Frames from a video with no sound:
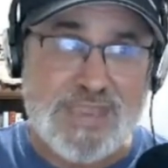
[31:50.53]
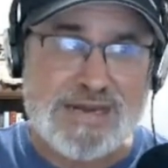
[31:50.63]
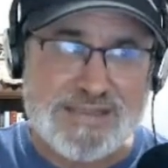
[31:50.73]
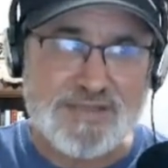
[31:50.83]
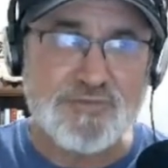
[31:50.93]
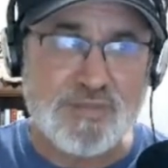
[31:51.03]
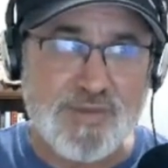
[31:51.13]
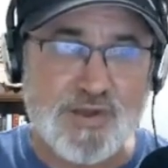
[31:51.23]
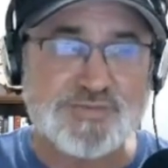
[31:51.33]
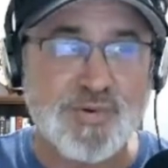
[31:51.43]
And I think for the
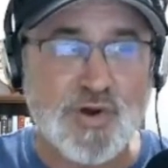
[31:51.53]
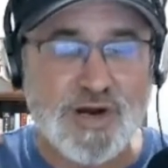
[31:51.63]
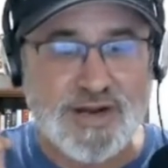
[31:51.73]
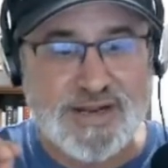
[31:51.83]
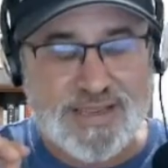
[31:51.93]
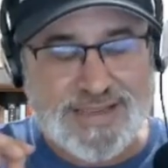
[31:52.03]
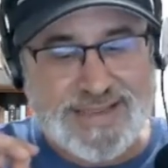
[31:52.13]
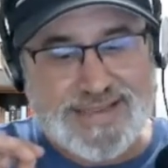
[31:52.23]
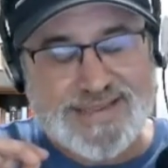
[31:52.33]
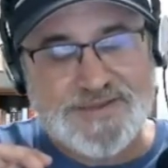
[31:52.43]
most part,
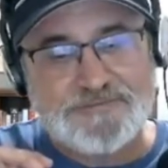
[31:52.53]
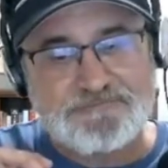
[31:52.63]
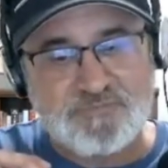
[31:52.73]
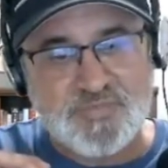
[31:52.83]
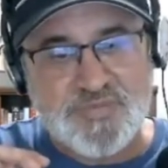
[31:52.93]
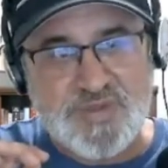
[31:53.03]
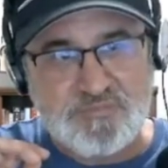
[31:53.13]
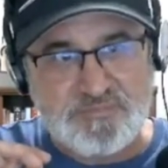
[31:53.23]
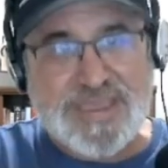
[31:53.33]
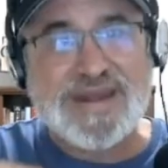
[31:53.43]

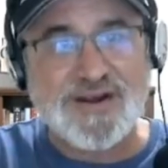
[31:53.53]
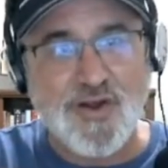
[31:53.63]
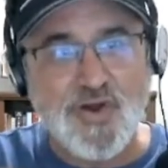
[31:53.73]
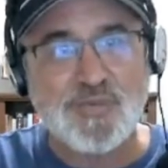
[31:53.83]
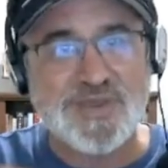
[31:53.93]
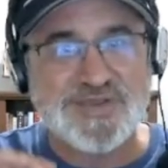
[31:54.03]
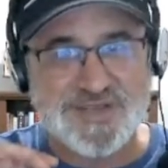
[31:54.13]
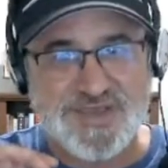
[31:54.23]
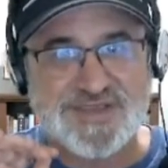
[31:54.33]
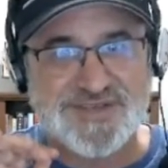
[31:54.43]
being at home is
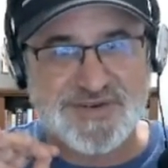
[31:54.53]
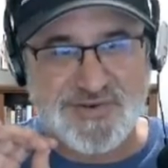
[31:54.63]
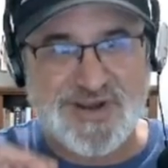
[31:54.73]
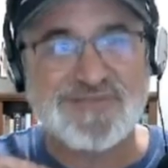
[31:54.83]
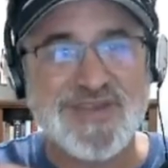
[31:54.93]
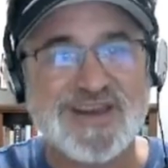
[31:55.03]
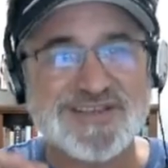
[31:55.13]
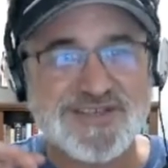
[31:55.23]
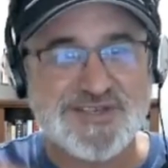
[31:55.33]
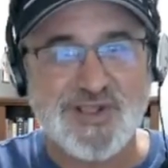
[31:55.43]
a great
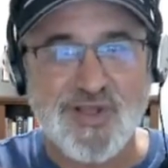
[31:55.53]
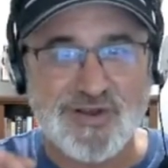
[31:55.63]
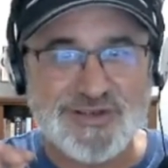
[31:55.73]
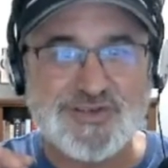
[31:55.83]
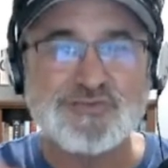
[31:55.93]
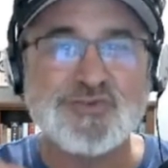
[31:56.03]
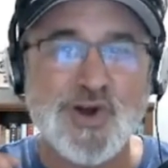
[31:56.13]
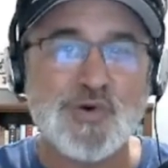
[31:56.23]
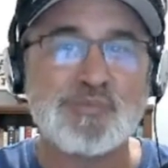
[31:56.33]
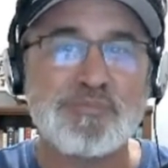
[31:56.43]
advantage as long as you
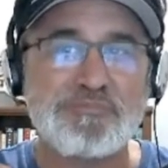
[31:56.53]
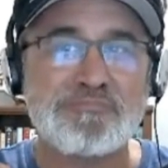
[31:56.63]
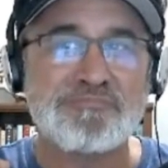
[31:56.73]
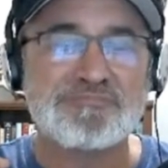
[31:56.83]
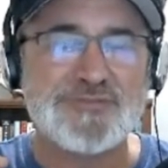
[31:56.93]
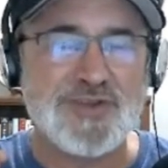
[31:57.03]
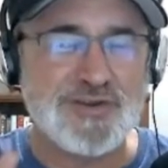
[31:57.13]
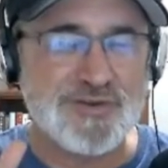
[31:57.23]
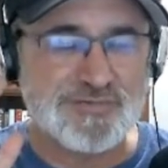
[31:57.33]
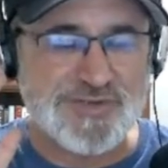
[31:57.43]
don't
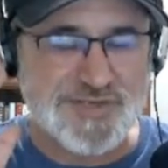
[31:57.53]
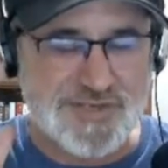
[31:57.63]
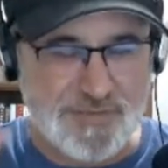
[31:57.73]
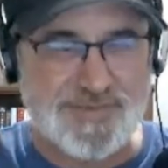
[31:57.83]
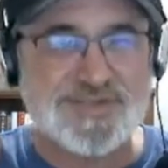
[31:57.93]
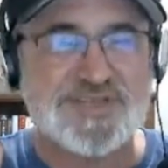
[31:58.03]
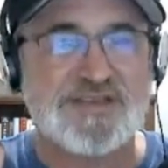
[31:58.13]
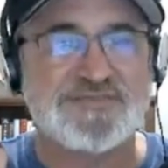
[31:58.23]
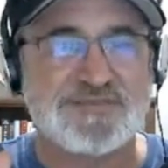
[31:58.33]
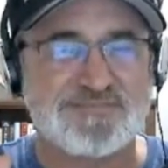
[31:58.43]
do stupid
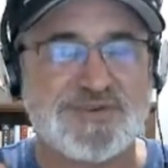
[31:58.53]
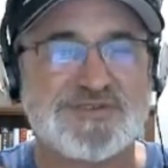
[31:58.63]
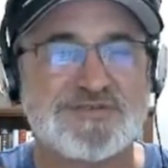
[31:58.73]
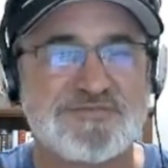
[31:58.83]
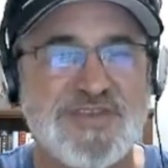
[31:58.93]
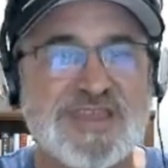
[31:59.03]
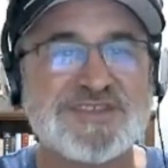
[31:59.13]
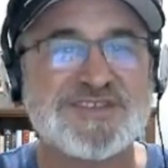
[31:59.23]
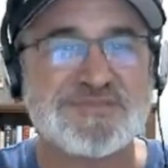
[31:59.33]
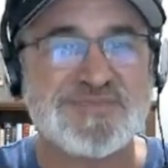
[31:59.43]
stuff that puts
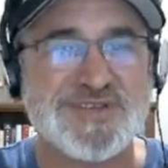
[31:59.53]
fans in a